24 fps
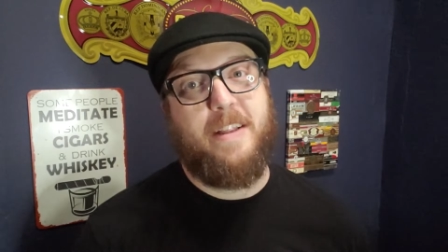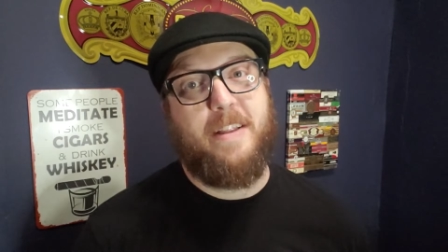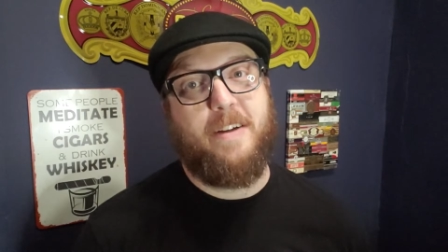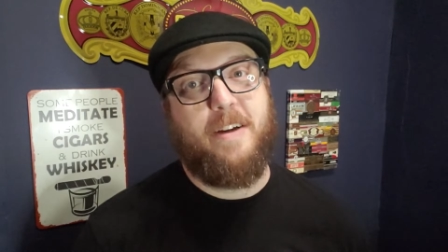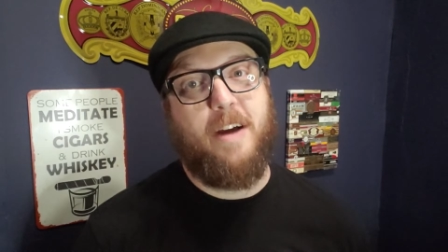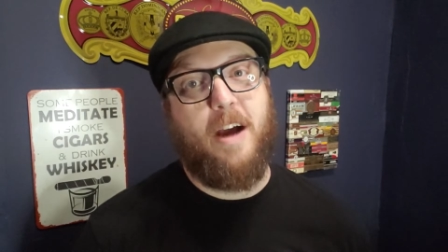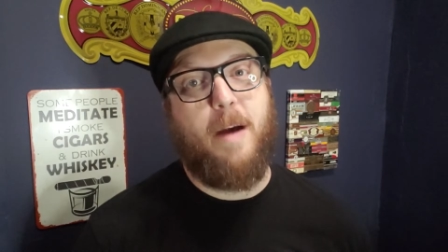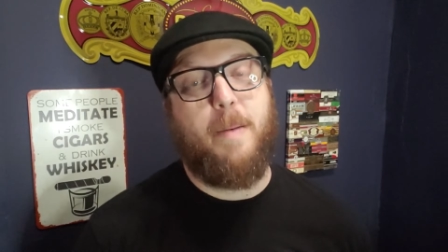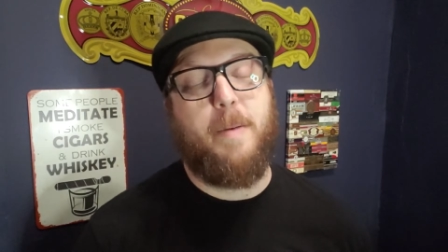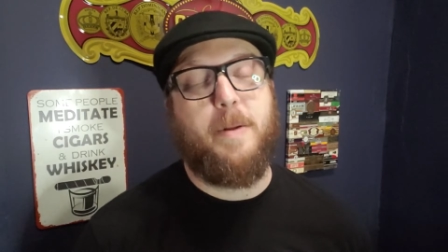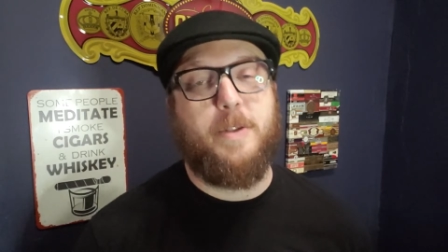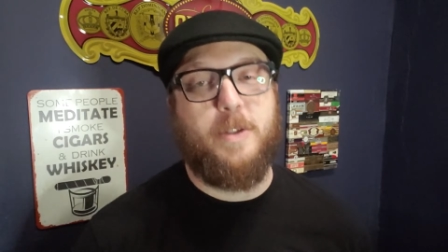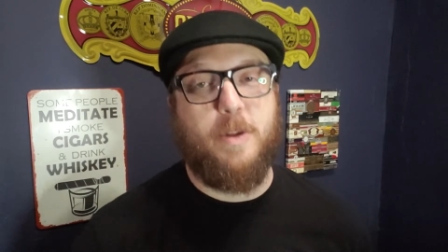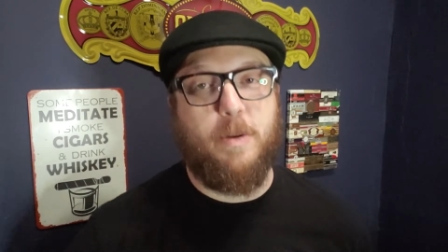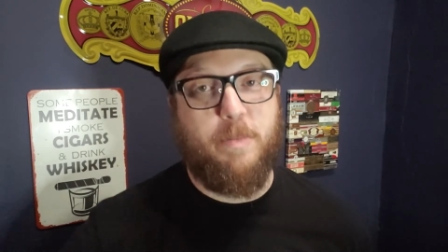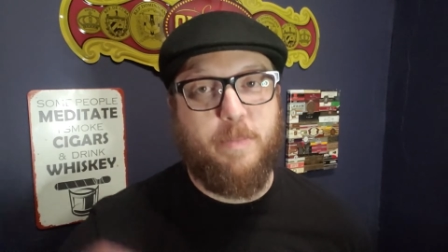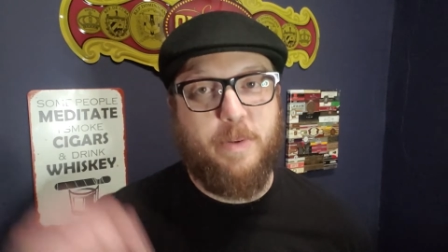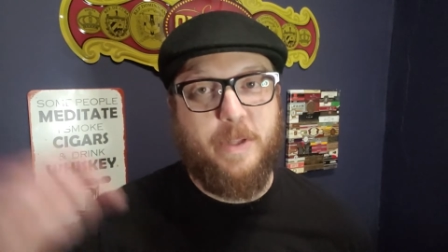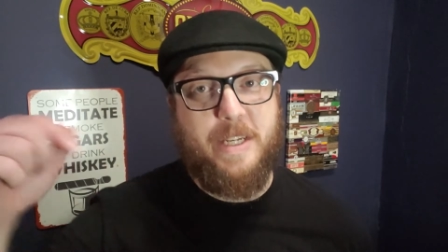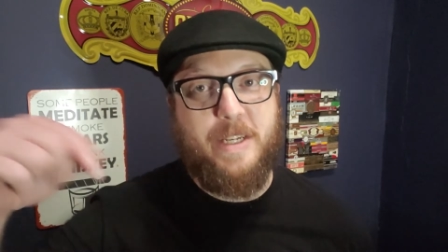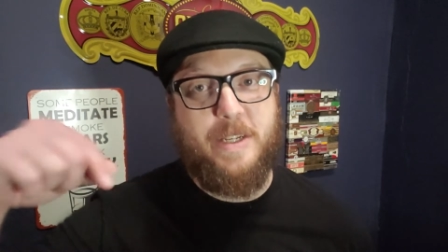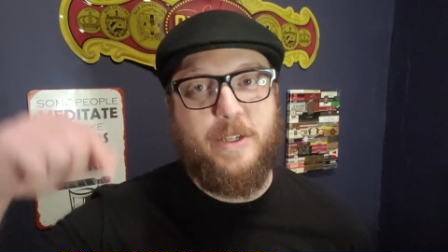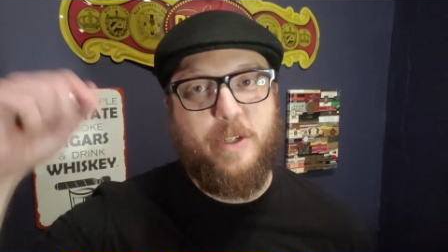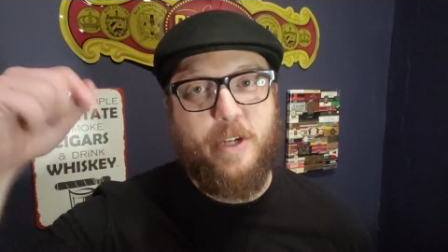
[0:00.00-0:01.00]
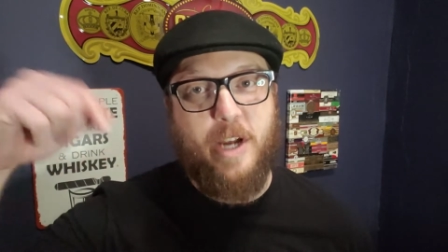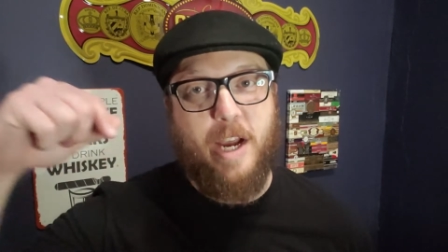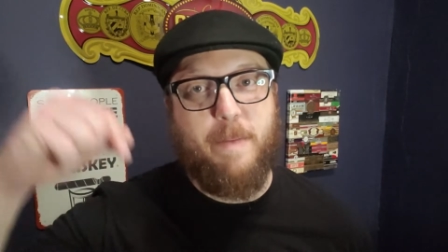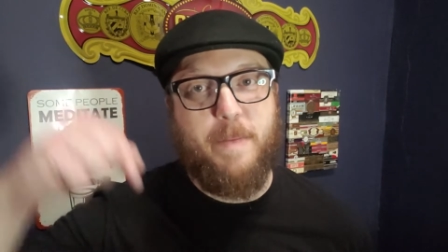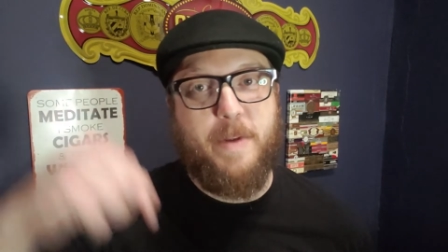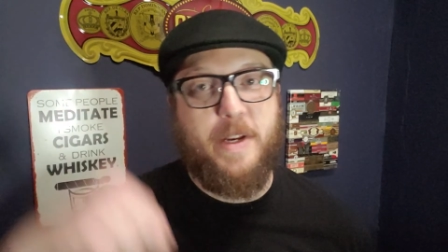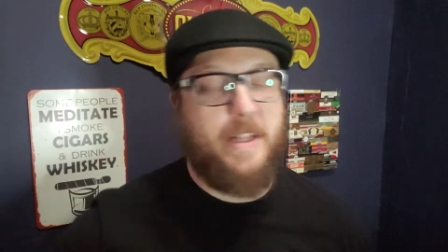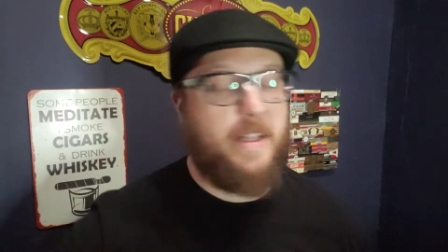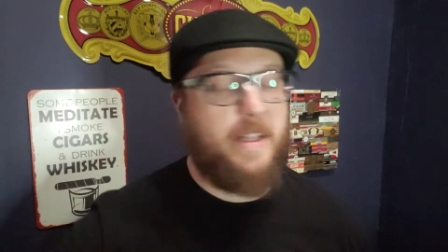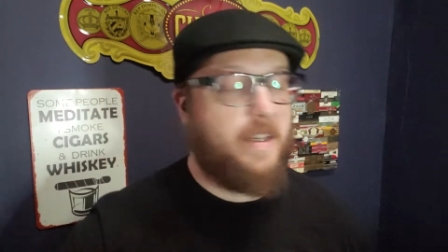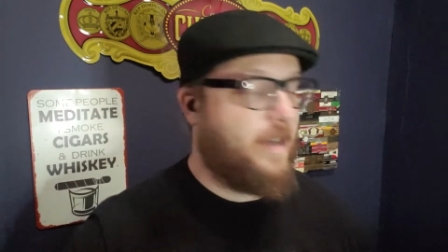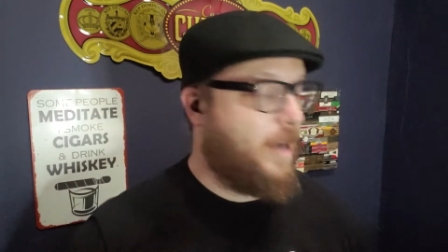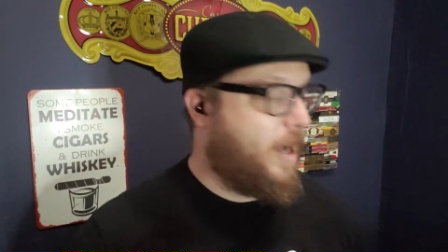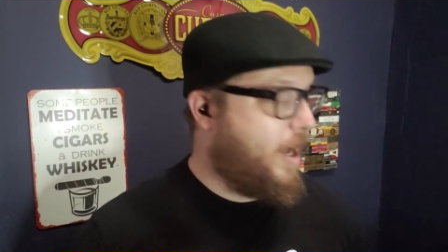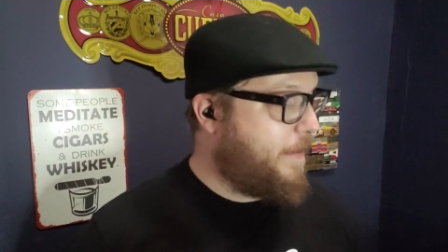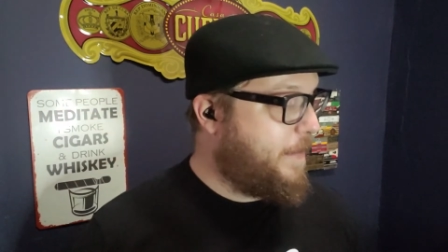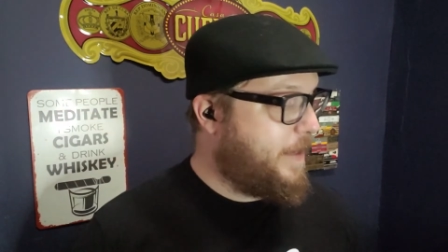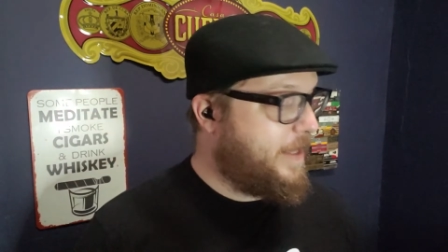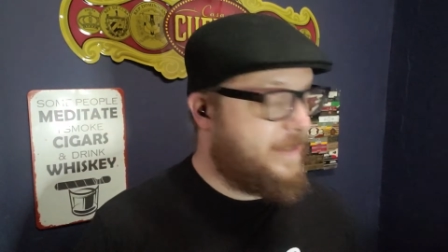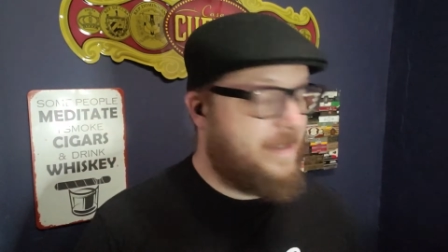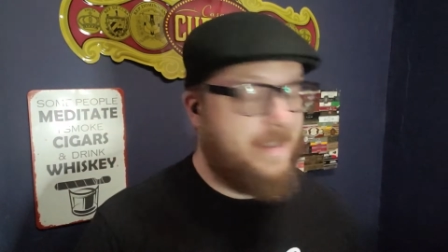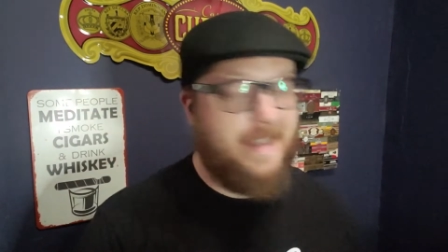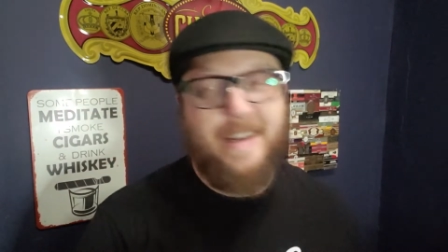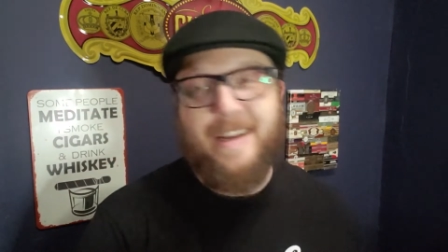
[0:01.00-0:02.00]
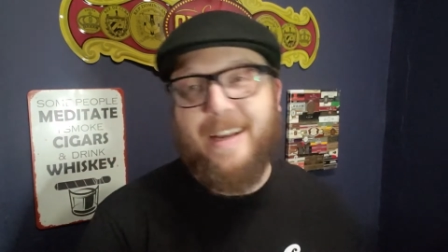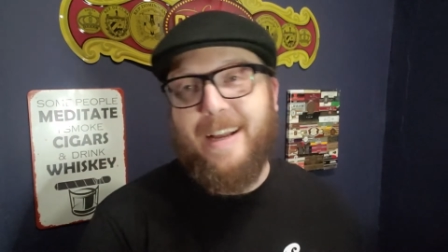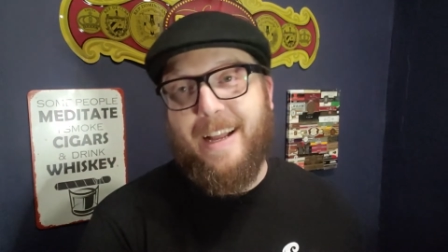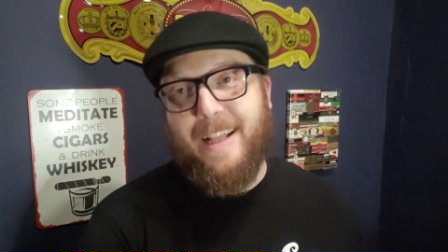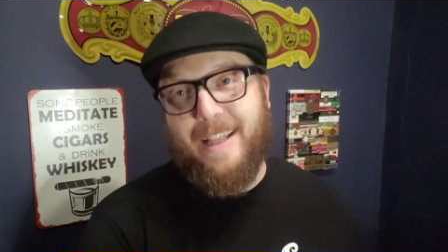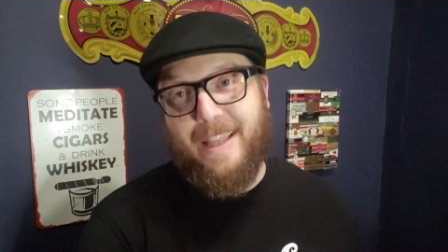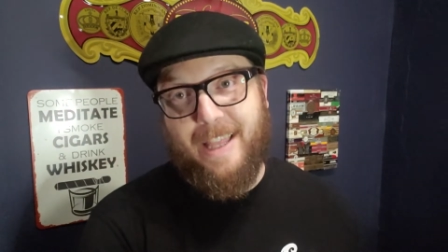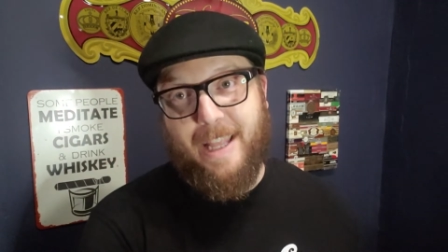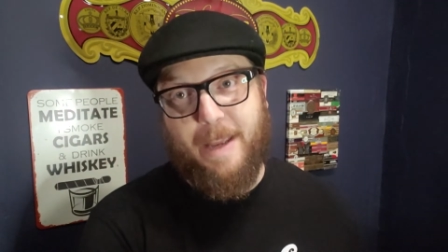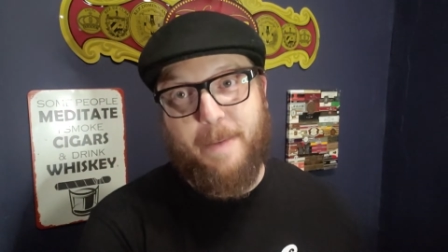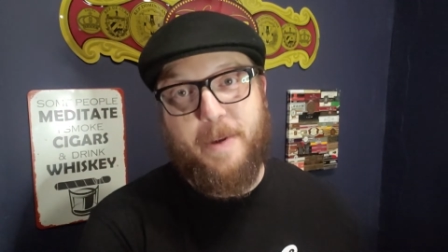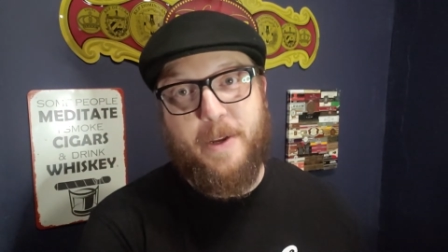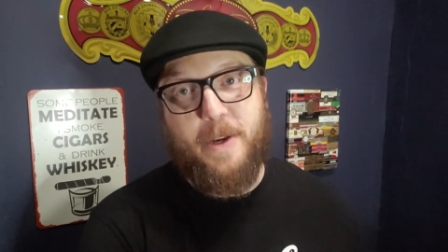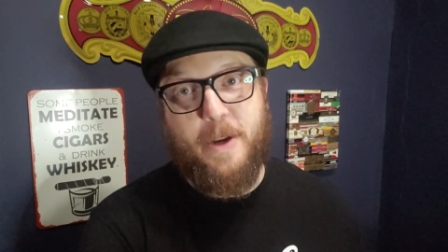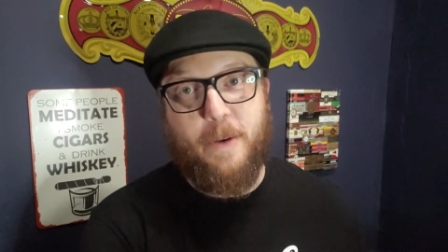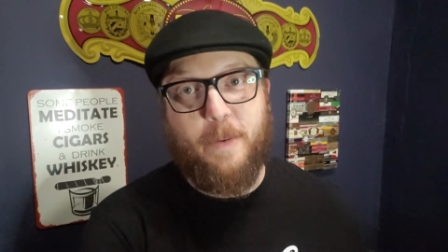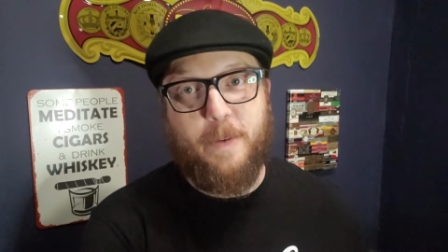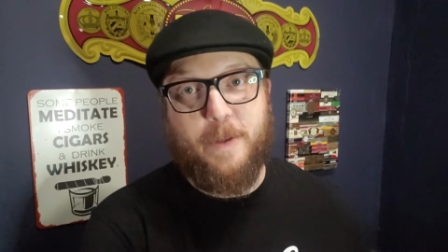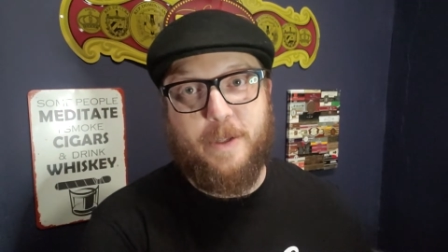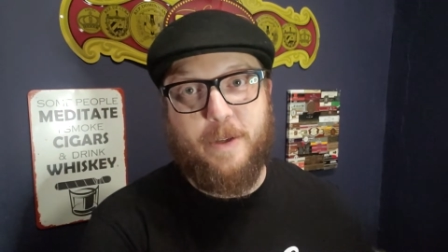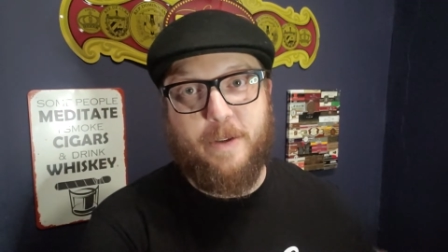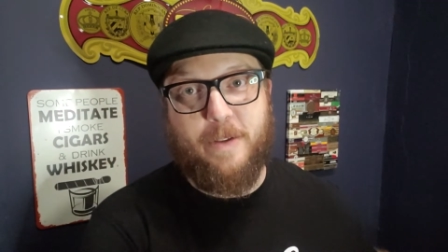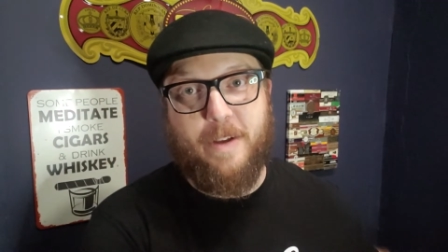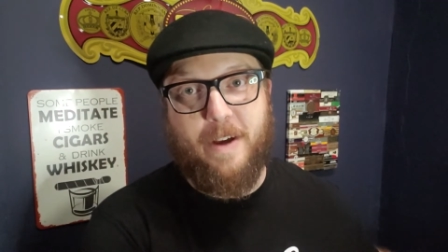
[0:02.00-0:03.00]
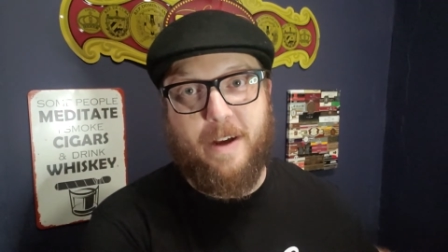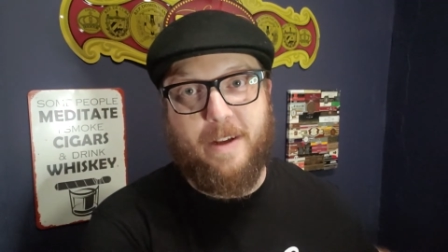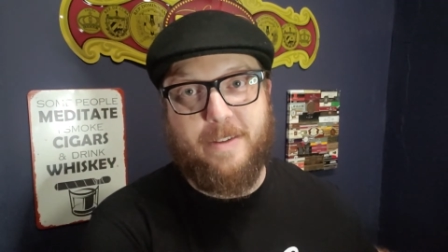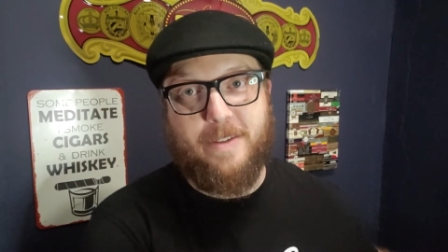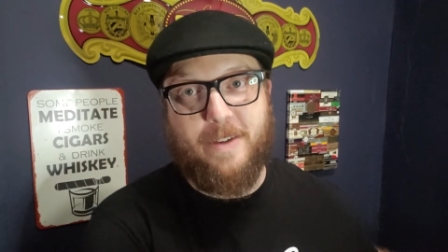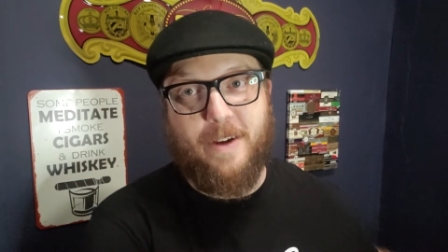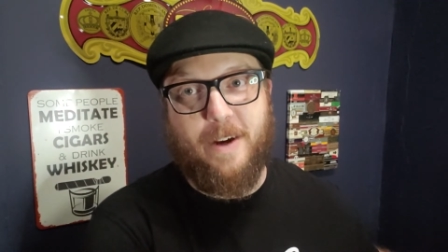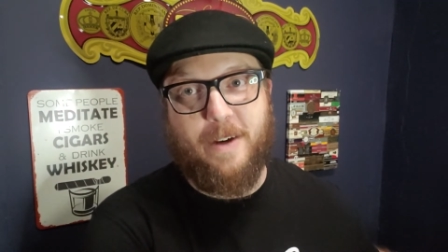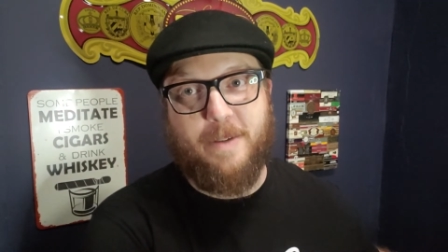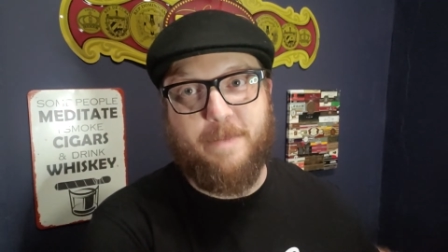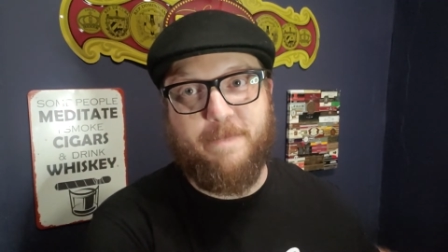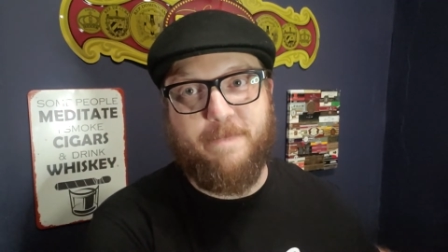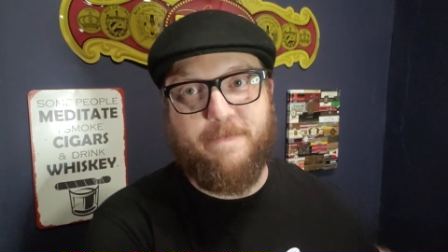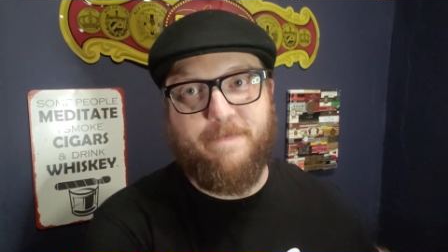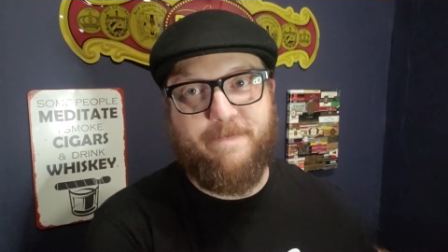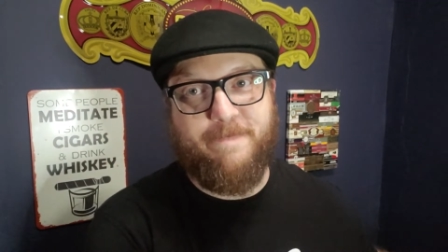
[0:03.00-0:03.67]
it in the comments. So please chime in the comments. Let me know what your thoughts are.